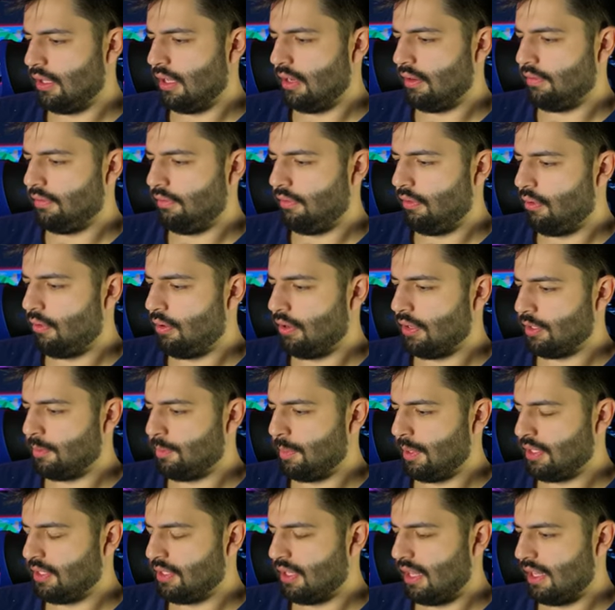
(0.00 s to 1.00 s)
therefore
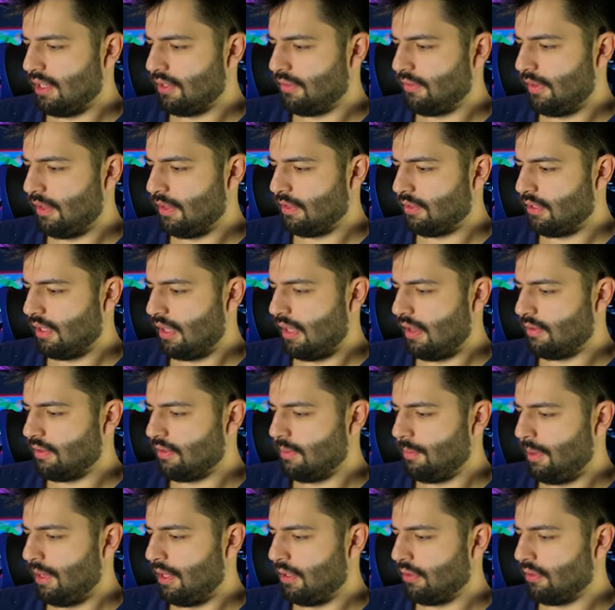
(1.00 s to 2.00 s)
specialized feathers allow the
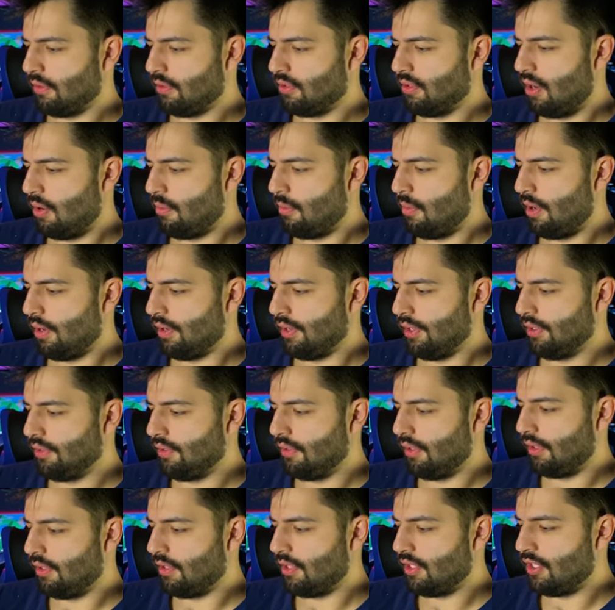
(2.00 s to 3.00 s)
male to draw water into
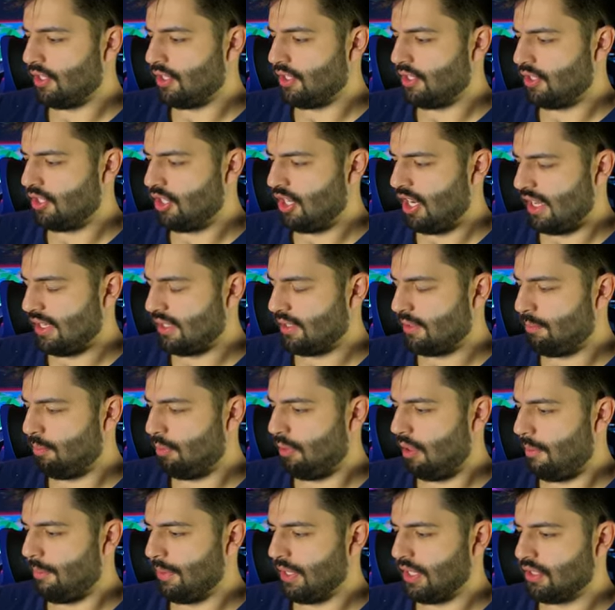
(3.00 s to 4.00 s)
their chest
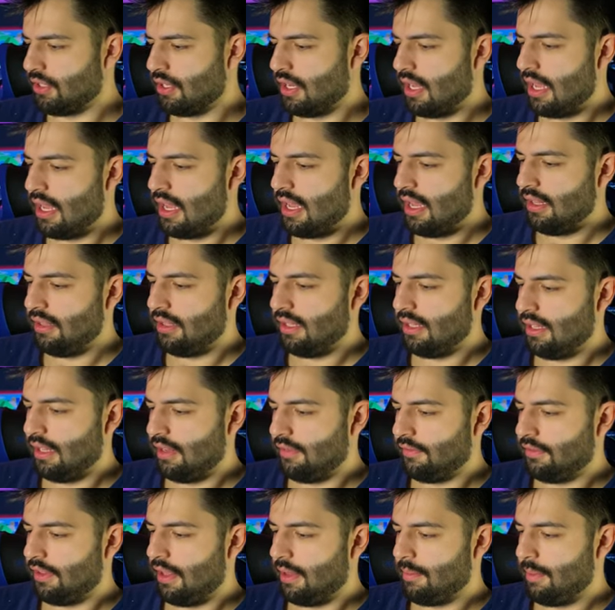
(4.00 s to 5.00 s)
plumage. Then they
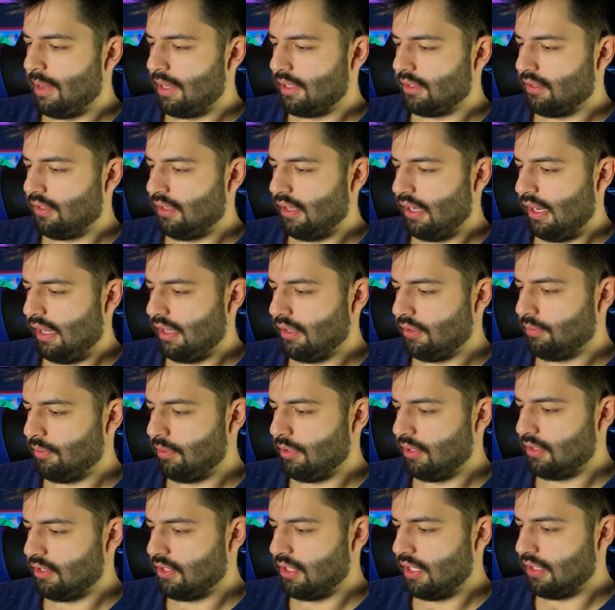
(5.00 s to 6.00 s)
fly back to the nest where
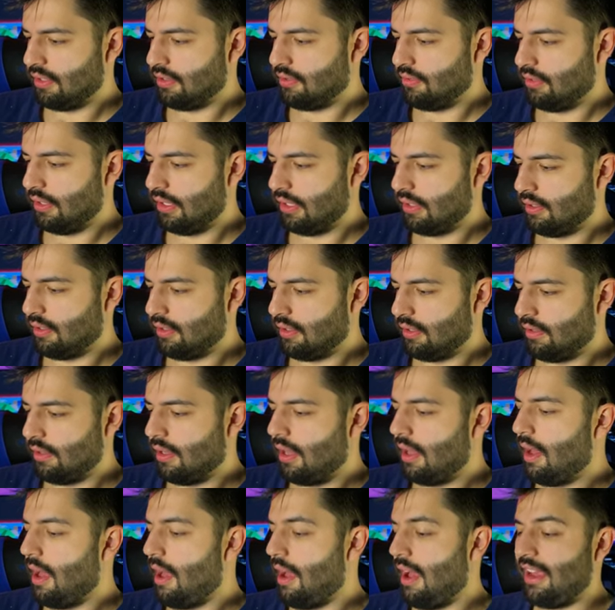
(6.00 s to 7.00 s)
the chicks drink.
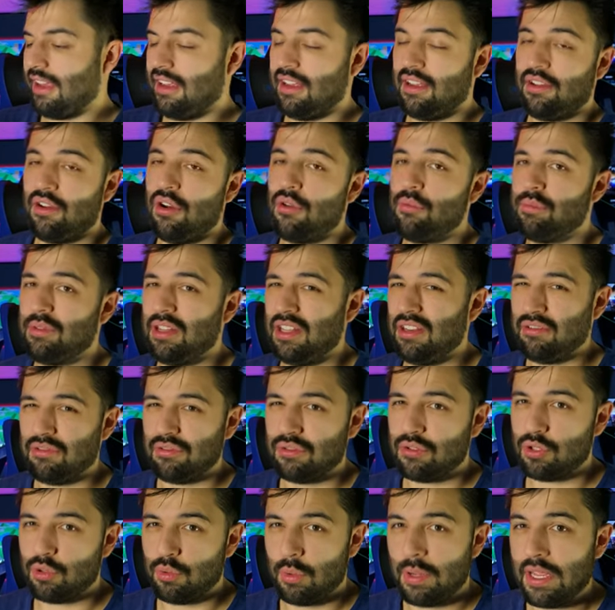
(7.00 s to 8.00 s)
I, I hope they don't
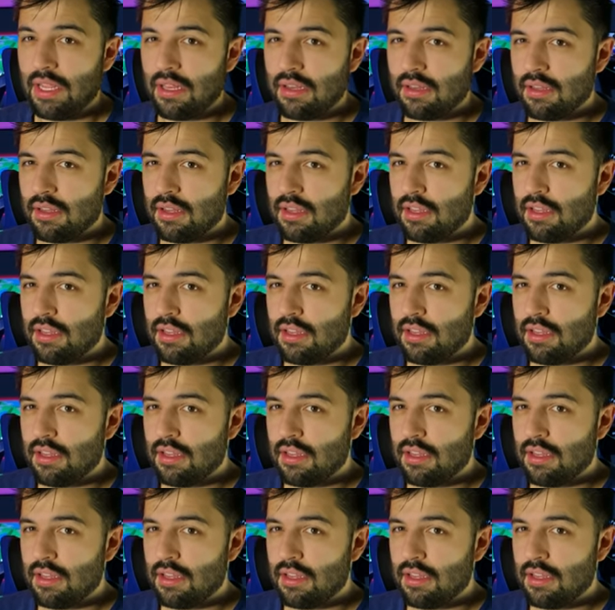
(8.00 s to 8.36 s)
sweat,